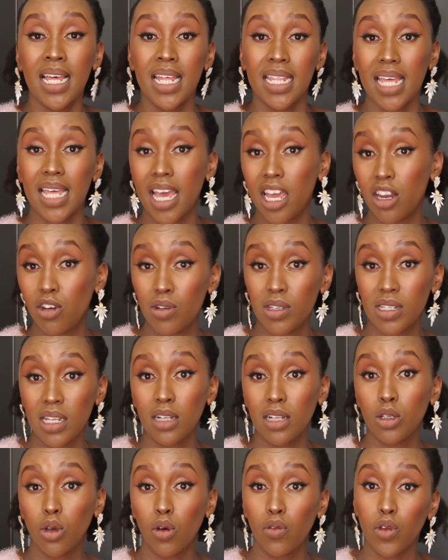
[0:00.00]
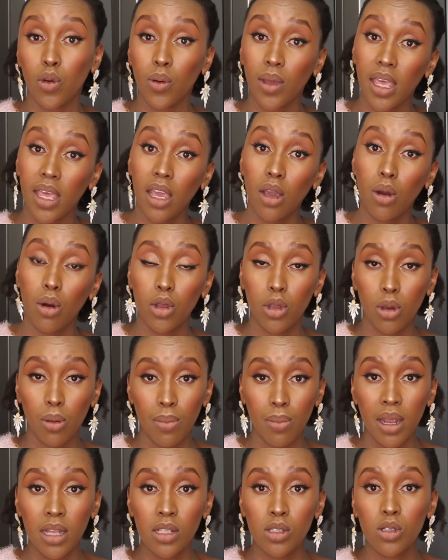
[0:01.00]
the end result of your cake or your
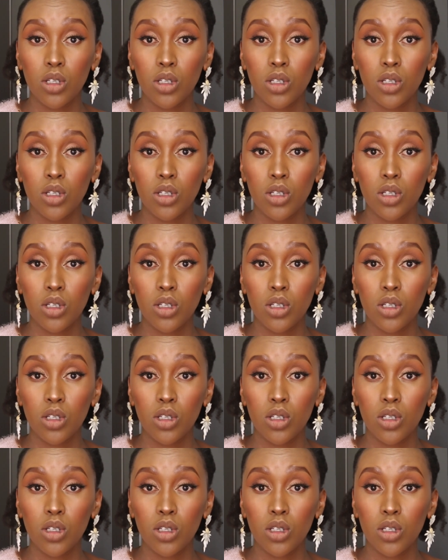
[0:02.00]
bread.